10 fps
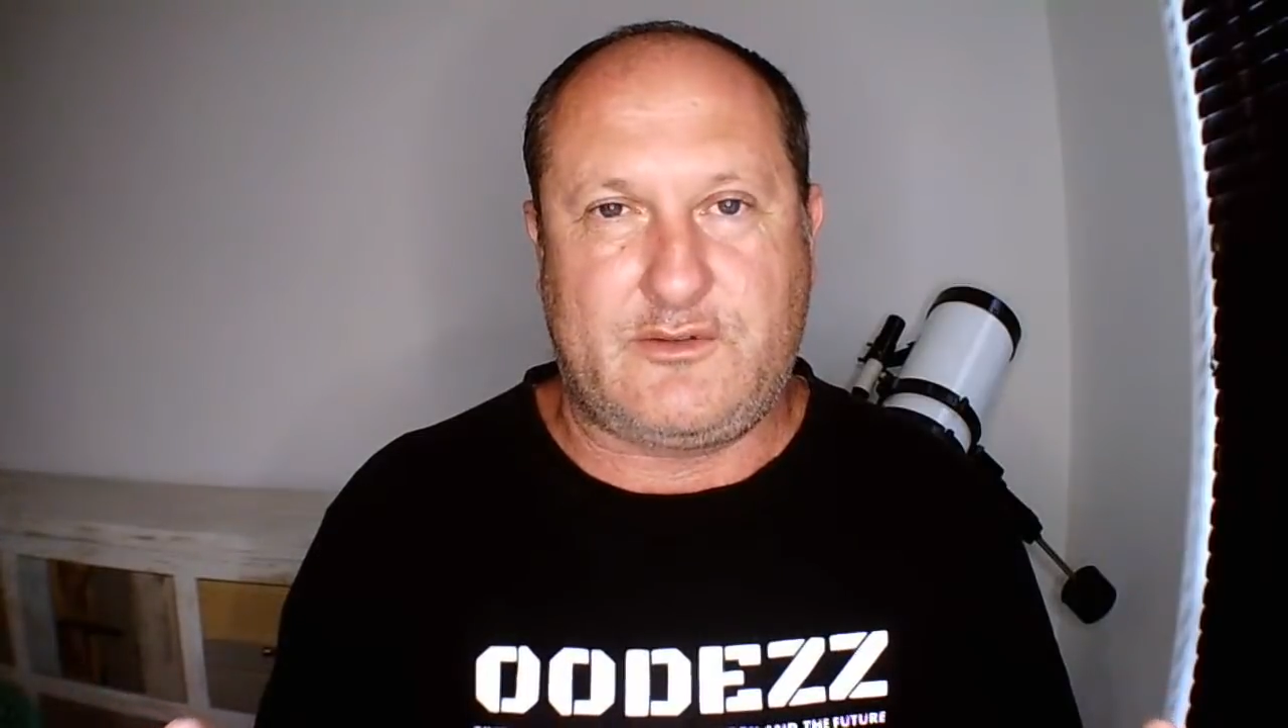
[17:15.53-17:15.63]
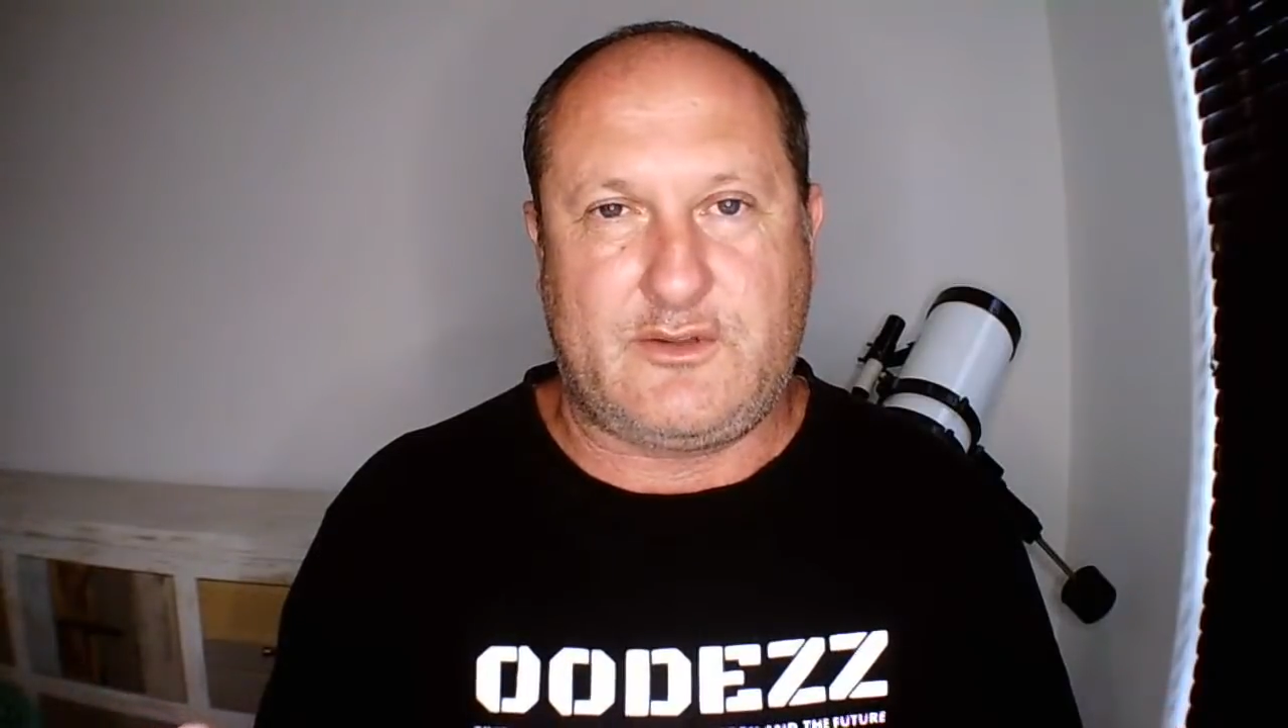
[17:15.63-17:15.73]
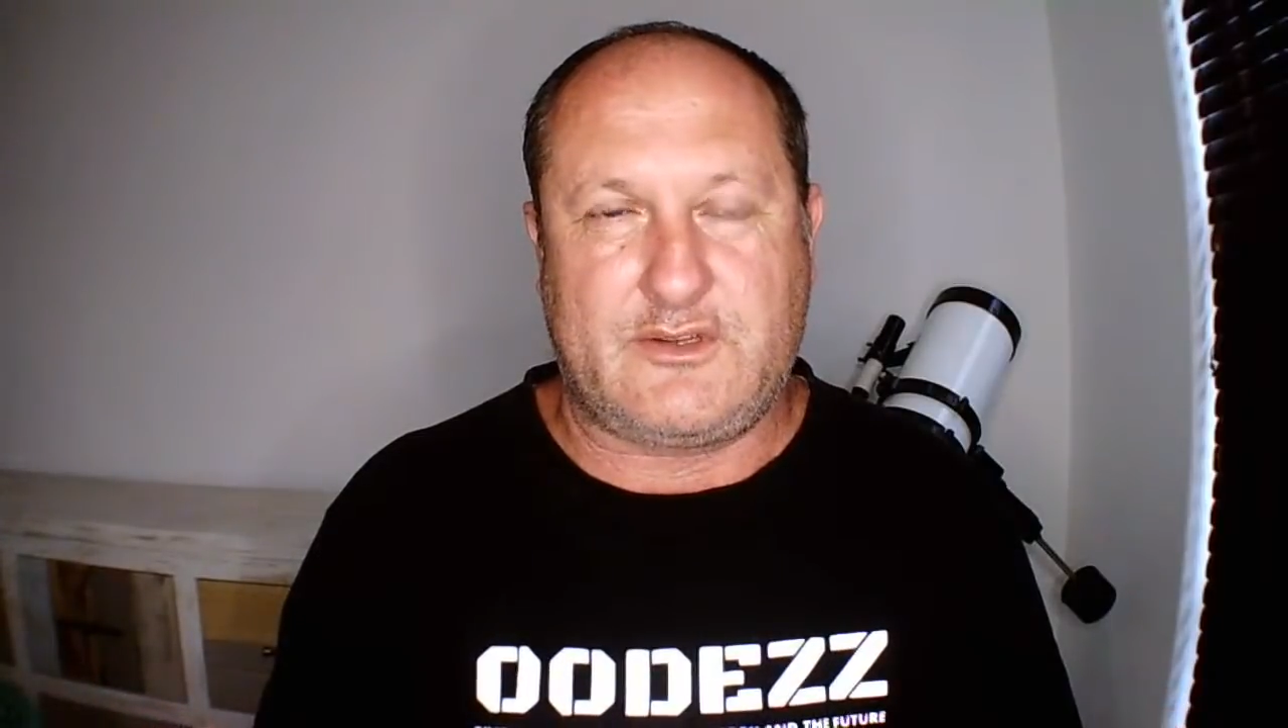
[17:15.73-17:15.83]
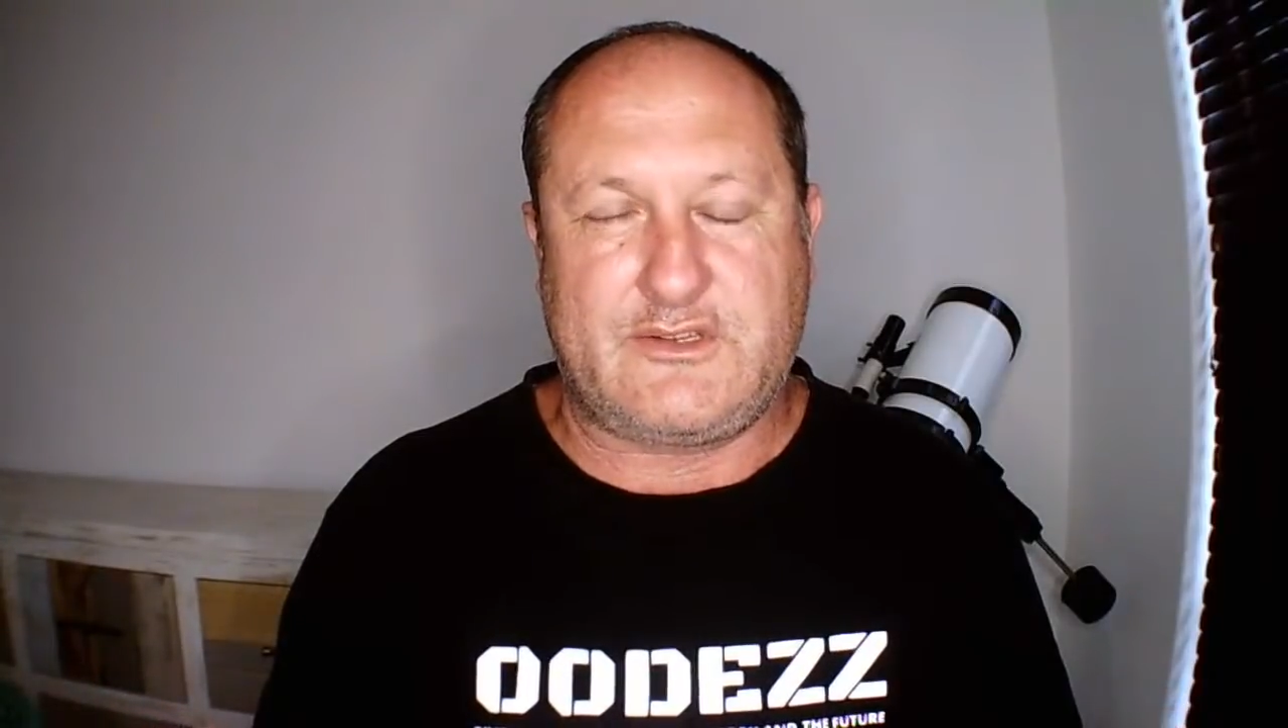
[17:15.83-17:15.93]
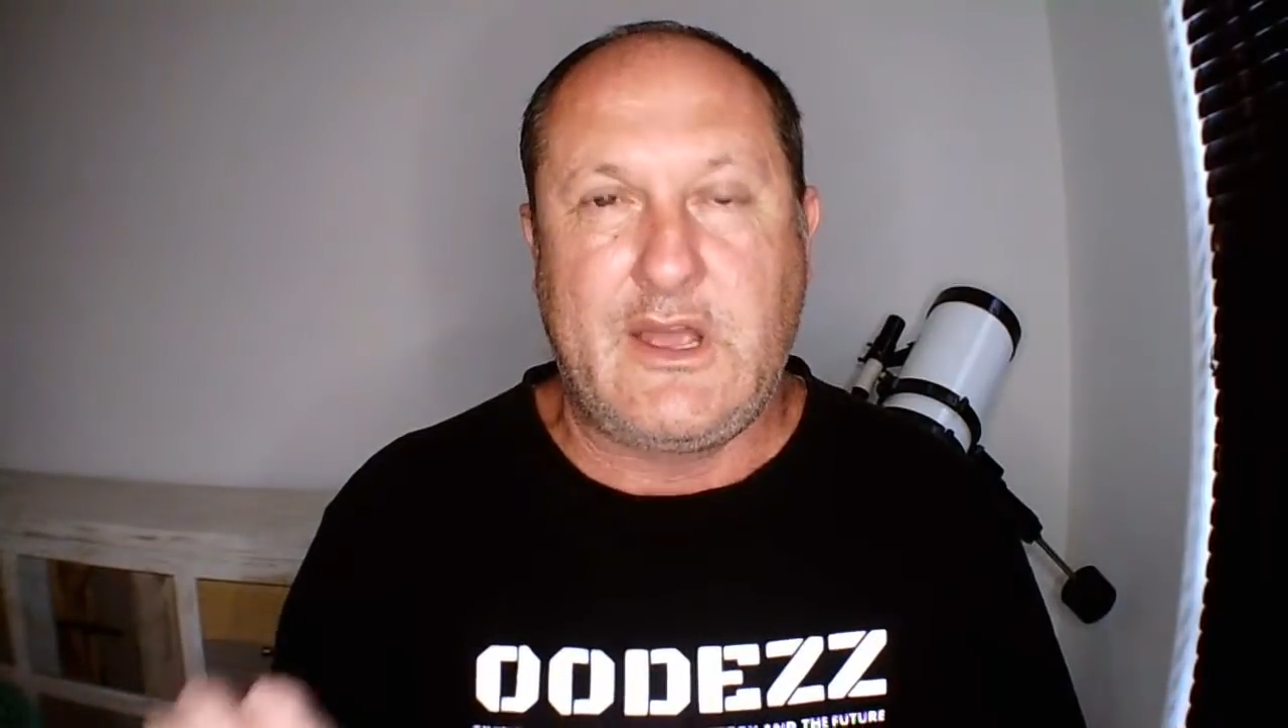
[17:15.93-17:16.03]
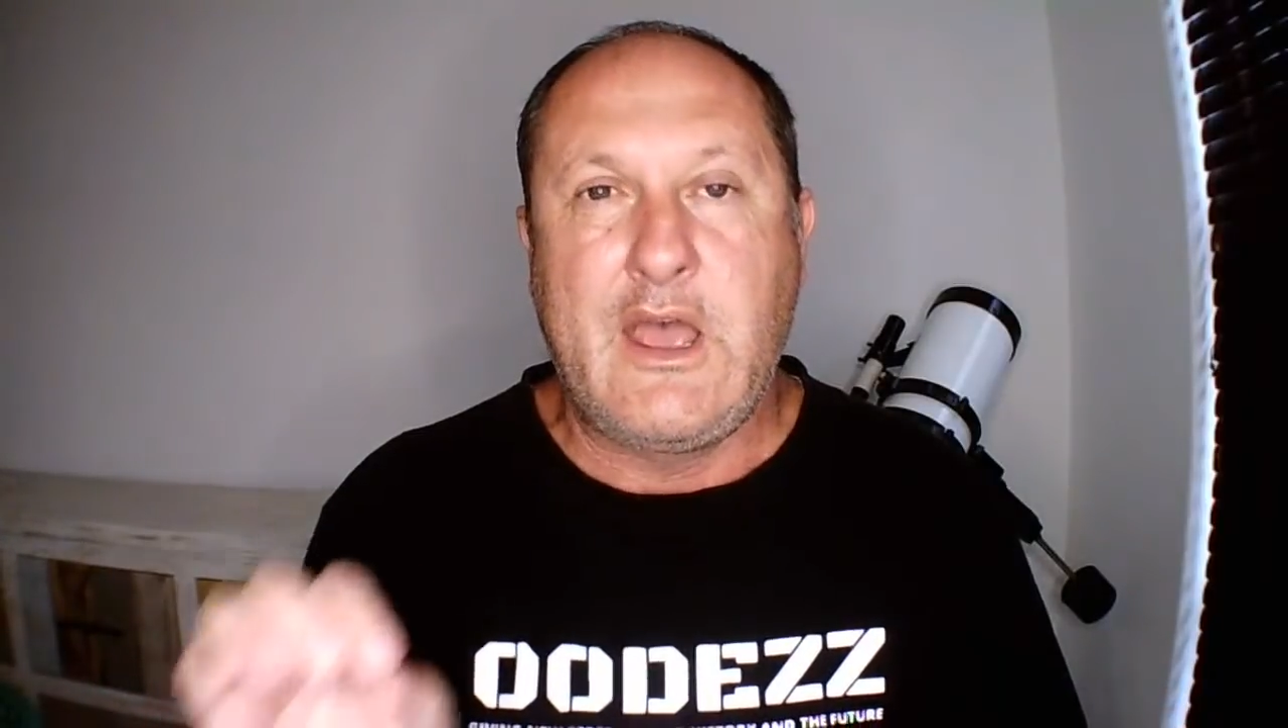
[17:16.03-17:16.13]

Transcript: to this.